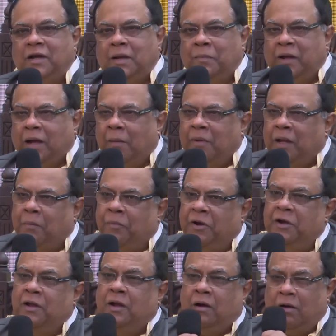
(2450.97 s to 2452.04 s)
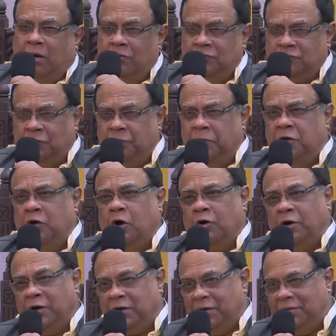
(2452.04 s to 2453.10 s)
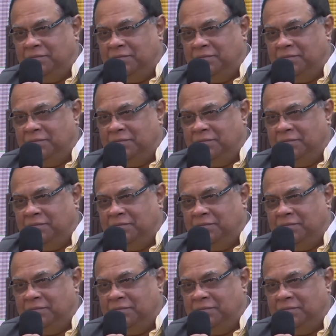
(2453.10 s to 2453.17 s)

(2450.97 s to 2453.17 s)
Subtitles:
becoming breeding grounds of mediocrity,